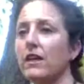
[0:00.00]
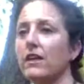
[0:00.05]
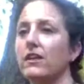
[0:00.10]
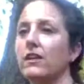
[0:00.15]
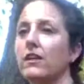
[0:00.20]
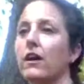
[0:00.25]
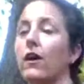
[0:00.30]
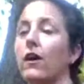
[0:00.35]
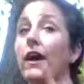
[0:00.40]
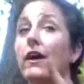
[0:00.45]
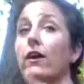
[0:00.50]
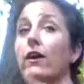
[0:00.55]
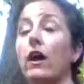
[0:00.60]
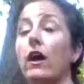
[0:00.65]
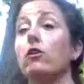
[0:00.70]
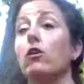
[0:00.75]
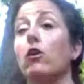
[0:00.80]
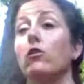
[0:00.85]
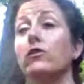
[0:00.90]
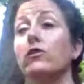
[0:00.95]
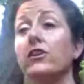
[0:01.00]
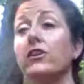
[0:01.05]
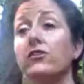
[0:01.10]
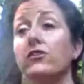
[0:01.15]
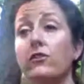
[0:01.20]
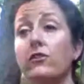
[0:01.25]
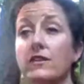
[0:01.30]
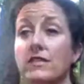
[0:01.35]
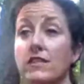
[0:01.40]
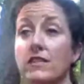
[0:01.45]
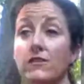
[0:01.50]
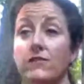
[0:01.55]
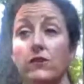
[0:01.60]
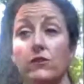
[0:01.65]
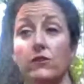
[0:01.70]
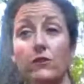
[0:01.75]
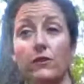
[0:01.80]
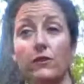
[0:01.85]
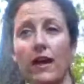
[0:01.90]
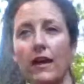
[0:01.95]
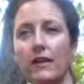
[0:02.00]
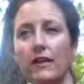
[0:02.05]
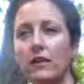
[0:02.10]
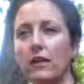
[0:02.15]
I'll only do this if you do that.